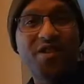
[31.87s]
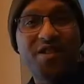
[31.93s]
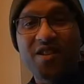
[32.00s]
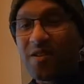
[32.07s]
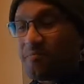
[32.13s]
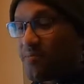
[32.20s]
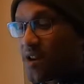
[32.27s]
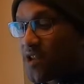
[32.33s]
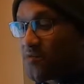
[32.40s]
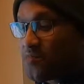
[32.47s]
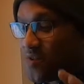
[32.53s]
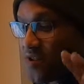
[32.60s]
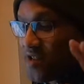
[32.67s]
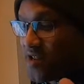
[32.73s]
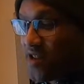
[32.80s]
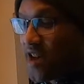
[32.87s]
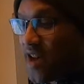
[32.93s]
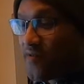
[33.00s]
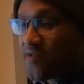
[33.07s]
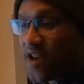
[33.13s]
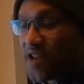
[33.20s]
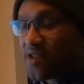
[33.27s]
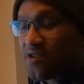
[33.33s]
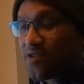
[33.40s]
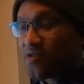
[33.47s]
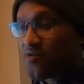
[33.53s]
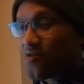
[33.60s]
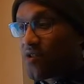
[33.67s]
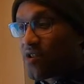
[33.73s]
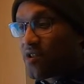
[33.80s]
already unboxed, but I've got the
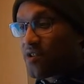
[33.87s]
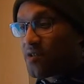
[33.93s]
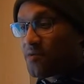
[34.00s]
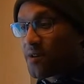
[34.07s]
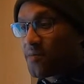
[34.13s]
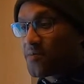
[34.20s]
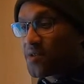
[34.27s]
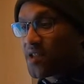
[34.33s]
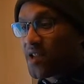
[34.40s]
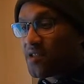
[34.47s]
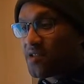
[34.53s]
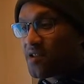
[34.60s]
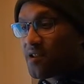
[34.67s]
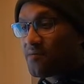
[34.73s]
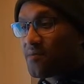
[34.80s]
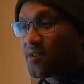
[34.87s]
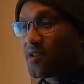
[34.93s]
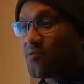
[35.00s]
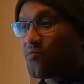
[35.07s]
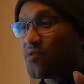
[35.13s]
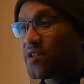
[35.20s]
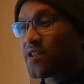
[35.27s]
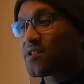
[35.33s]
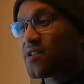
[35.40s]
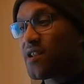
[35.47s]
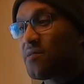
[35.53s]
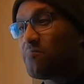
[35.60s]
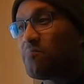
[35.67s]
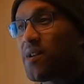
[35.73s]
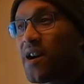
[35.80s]
aquarium I'm setting up. We let's
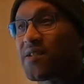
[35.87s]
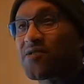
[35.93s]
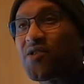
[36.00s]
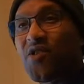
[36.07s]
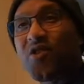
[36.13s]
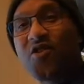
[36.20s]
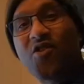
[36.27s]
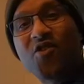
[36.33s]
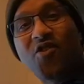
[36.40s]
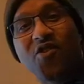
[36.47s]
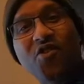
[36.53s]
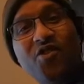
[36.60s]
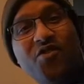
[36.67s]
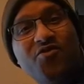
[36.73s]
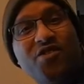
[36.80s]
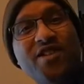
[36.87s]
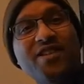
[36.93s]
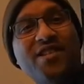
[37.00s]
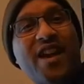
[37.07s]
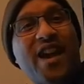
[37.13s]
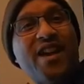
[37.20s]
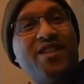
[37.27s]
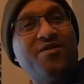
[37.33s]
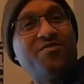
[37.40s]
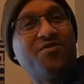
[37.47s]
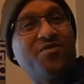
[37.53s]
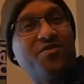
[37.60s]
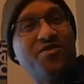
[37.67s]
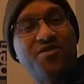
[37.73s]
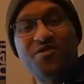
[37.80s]
unbox all these
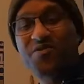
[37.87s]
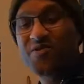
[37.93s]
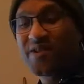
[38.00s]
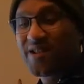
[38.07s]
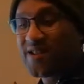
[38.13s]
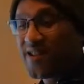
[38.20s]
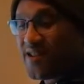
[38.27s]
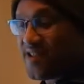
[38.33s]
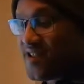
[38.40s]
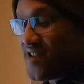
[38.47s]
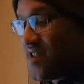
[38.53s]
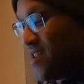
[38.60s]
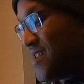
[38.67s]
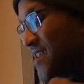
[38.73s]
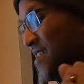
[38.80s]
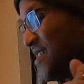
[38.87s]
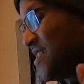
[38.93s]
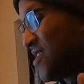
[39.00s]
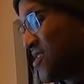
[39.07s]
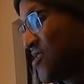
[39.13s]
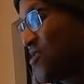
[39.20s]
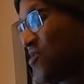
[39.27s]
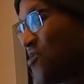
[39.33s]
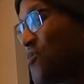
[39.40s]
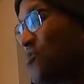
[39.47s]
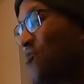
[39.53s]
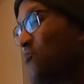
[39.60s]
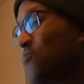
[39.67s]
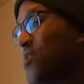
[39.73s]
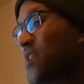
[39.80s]
items real quick and let's show
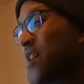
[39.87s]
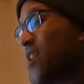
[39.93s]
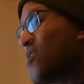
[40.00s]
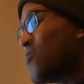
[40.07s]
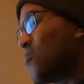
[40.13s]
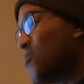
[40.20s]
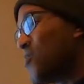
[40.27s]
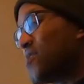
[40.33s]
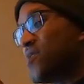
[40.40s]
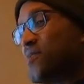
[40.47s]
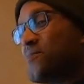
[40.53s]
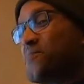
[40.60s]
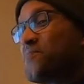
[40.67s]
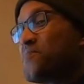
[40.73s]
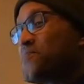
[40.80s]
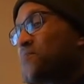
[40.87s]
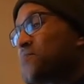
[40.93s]
you what I ordered.